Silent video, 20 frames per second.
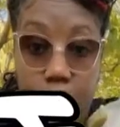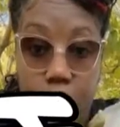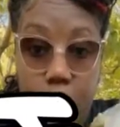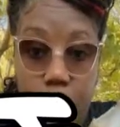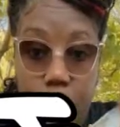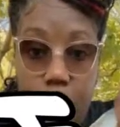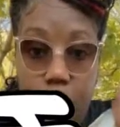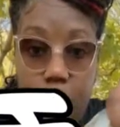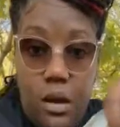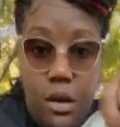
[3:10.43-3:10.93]

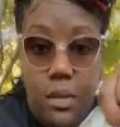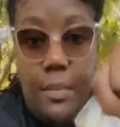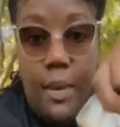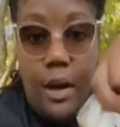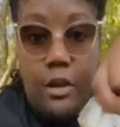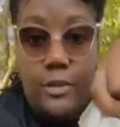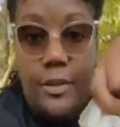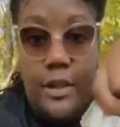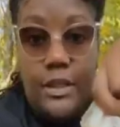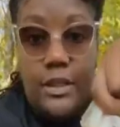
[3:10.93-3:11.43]
Um,
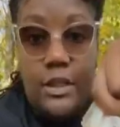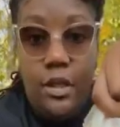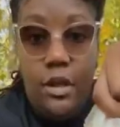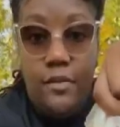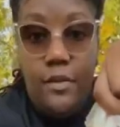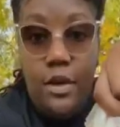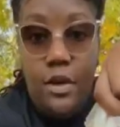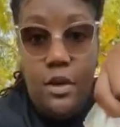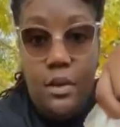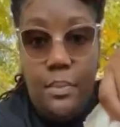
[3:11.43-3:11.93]
I was about to
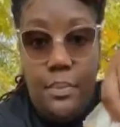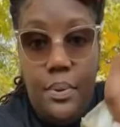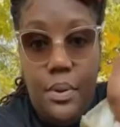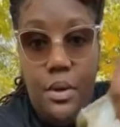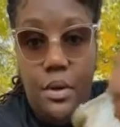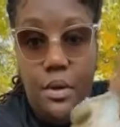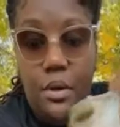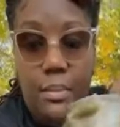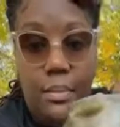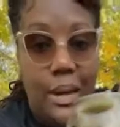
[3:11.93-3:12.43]
give up,
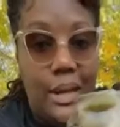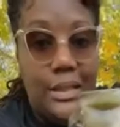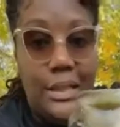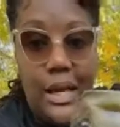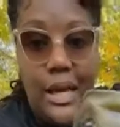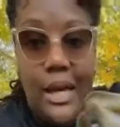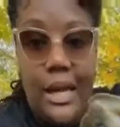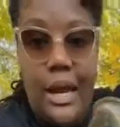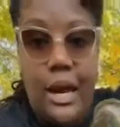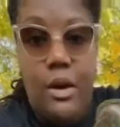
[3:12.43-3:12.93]
about to
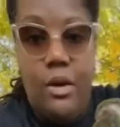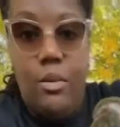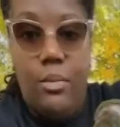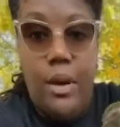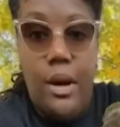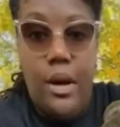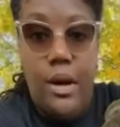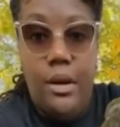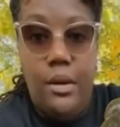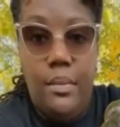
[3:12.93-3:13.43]
head out,
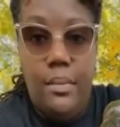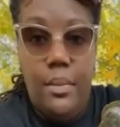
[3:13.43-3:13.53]
bruh.